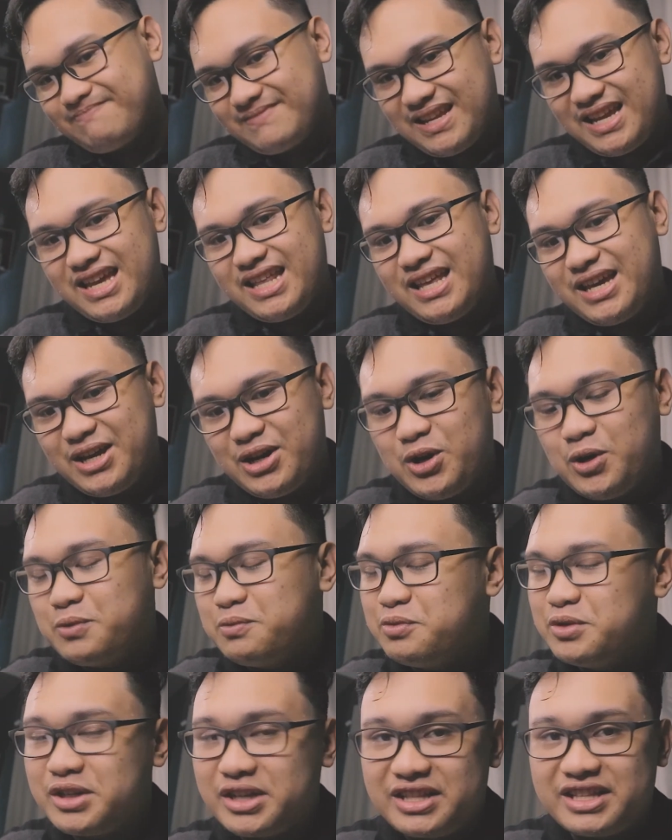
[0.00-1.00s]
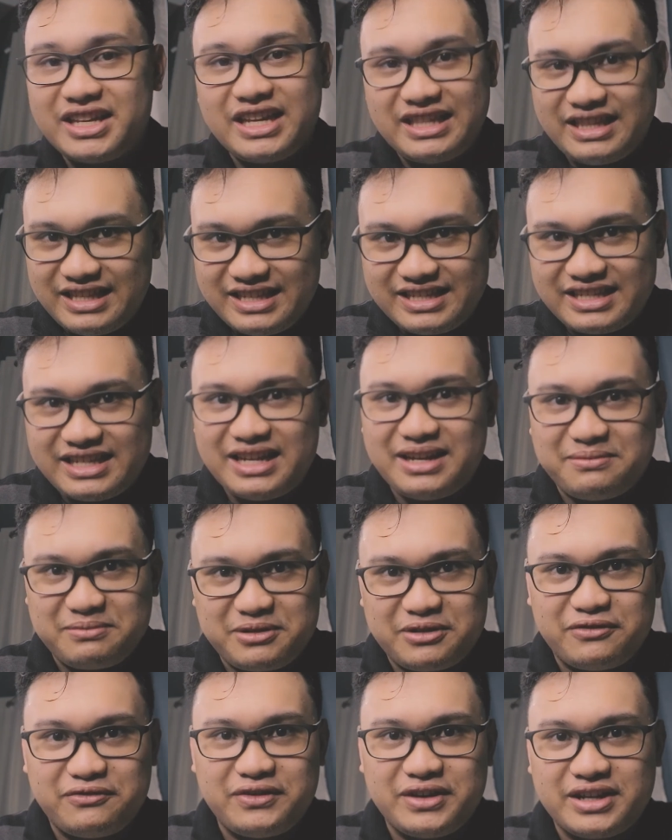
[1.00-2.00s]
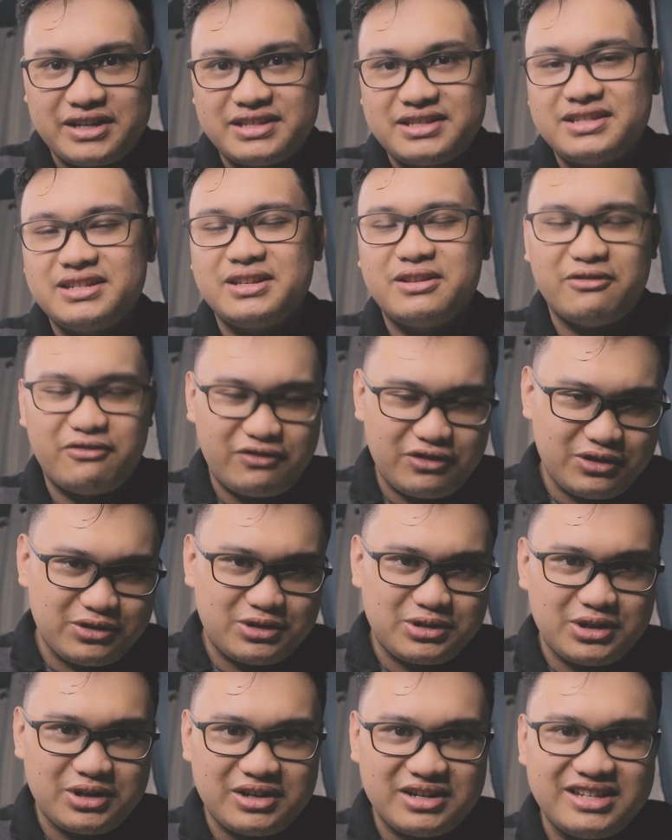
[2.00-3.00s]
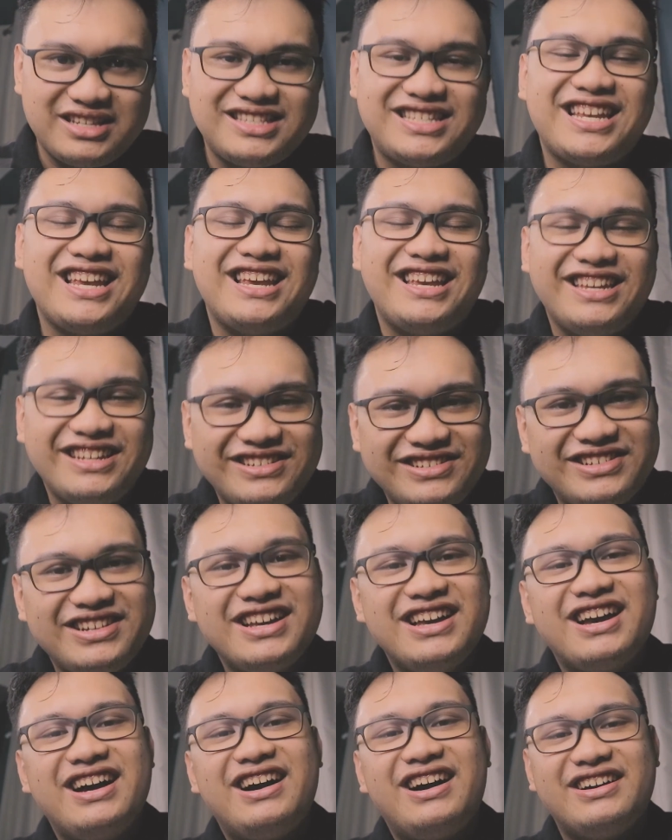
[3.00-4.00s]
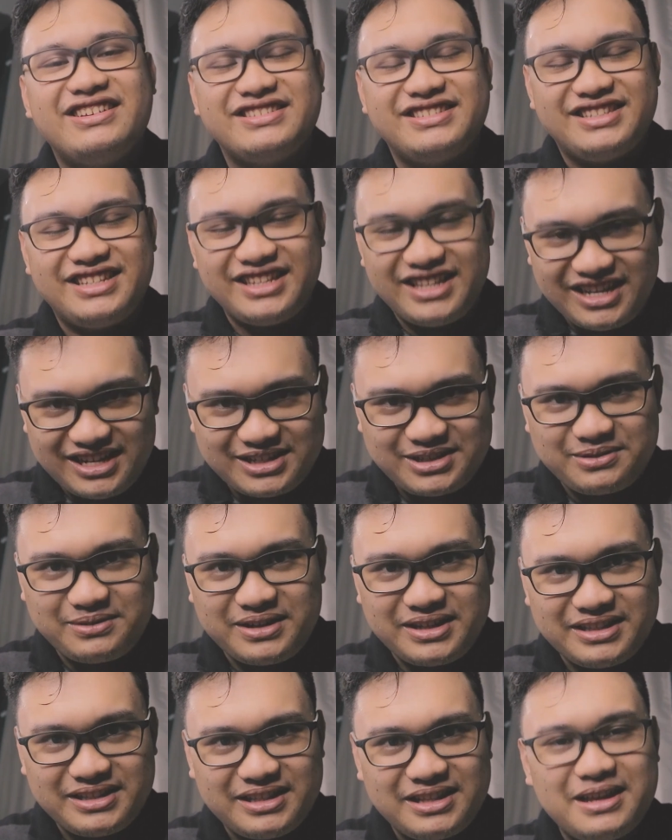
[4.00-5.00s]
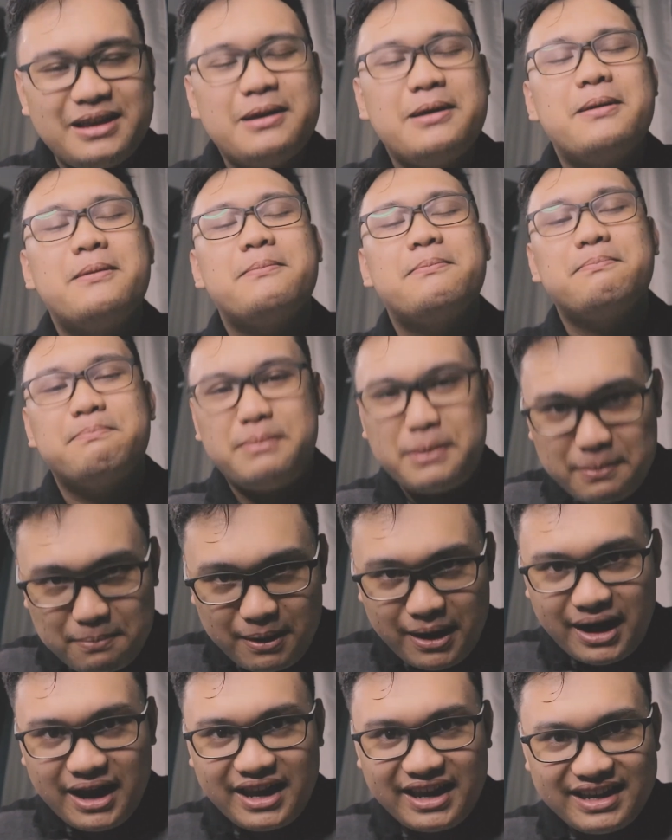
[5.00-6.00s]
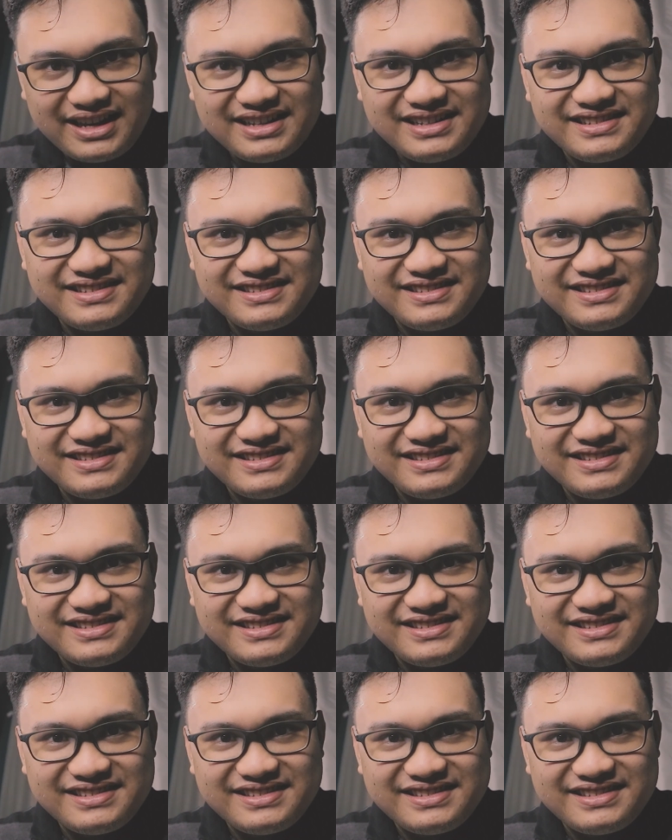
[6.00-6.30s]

and I hope we can get this camera fixed in the future. See you on the next one. Bye bye.